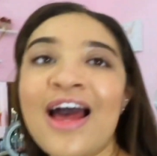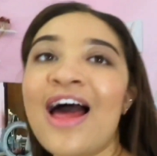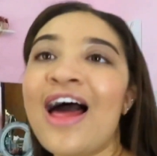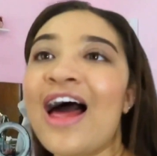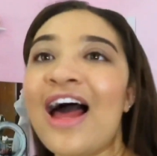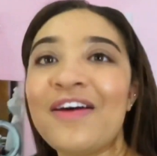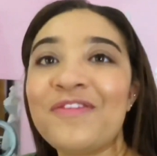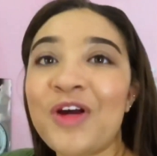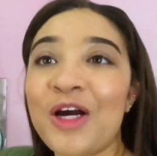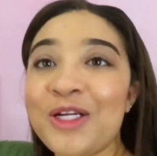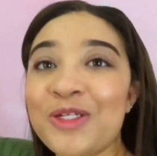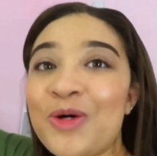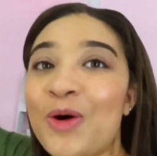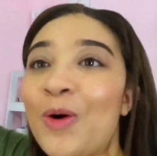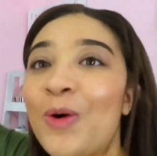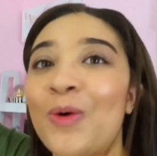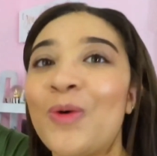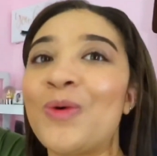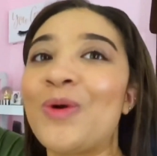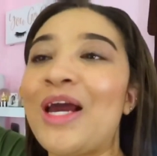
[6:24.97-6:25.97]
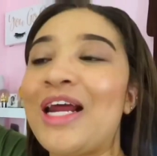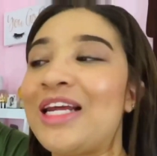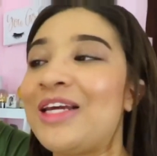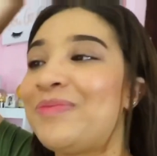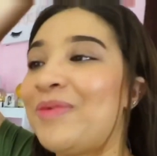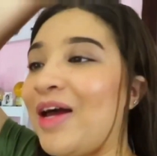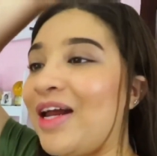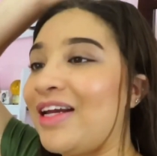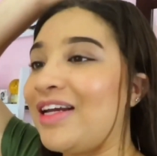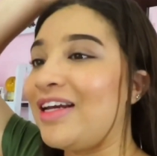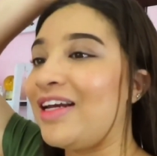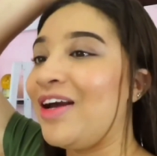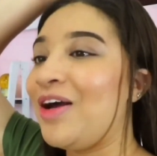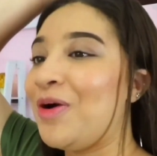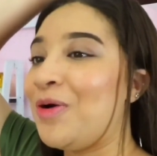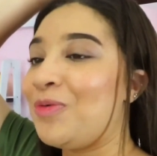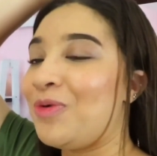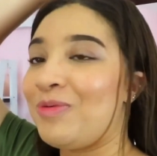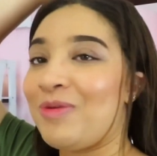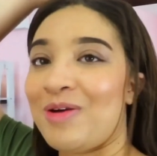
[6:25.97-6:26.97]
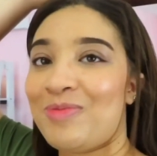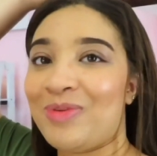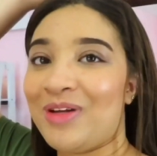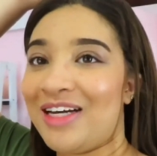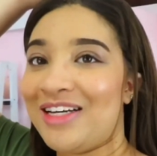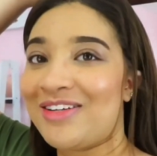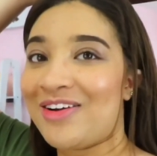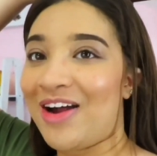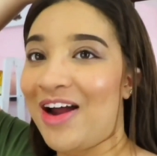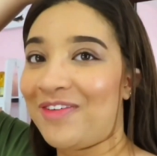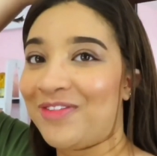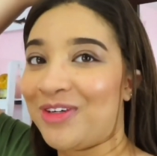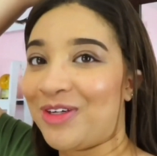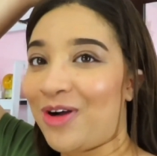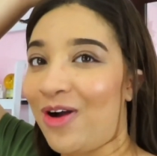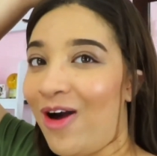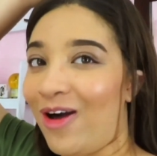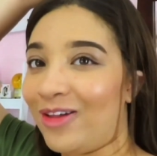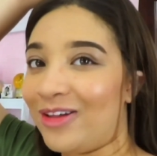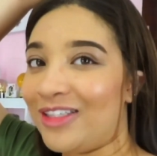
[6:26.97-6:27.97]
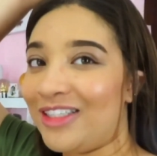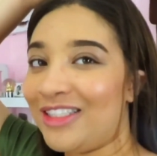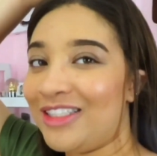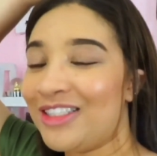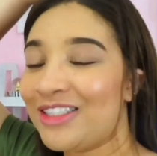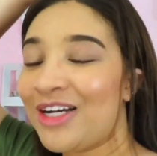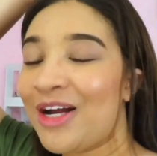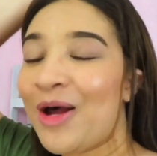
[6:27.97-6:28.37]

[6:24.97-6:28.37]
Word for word: I've not told anybody what my plans are after college,